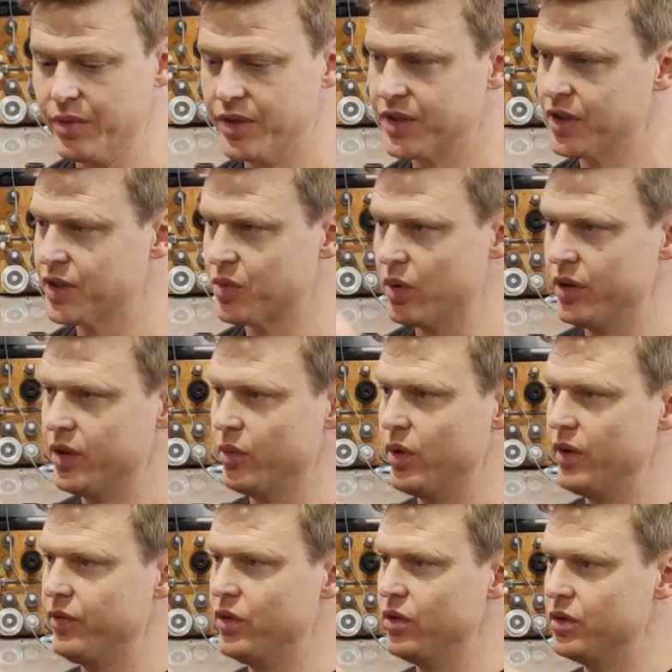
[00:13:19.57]
it's just one that
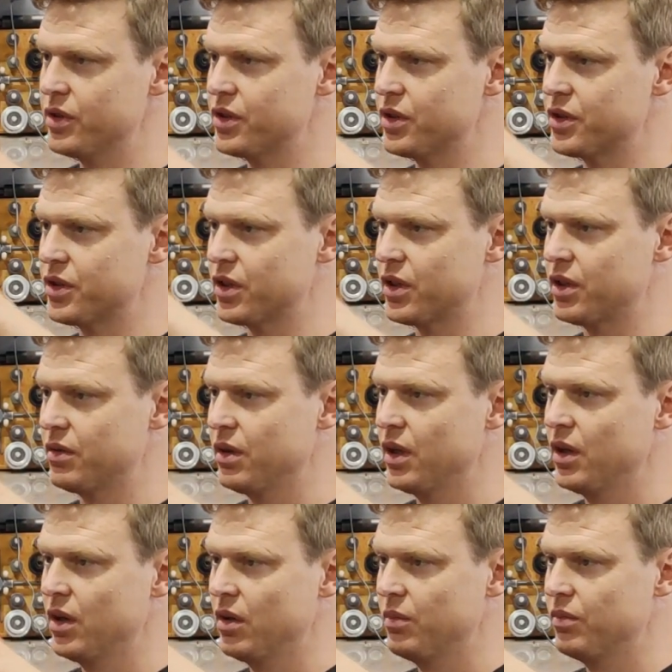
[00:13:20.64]
we've used just to
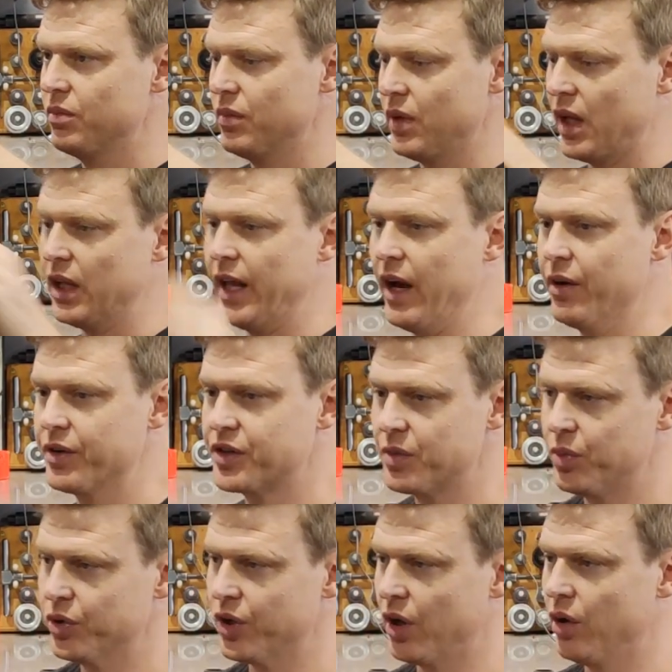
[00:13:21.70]
allow us to
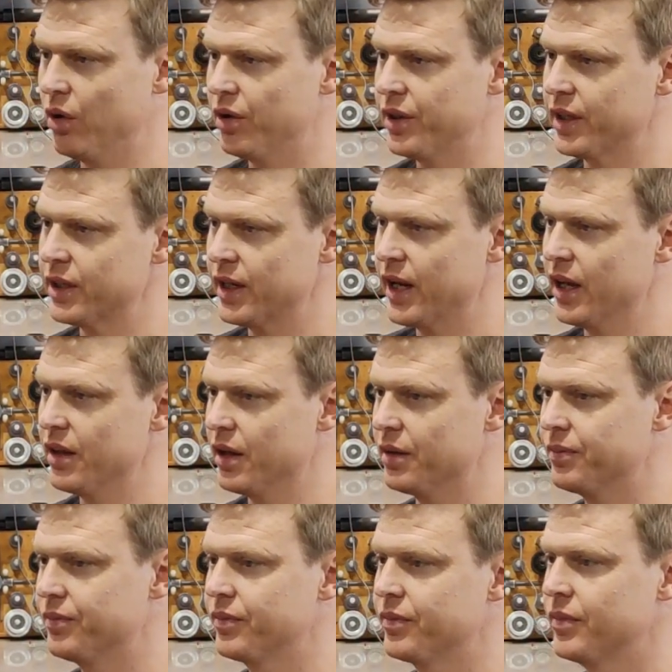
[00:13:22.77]
put the whole thing together.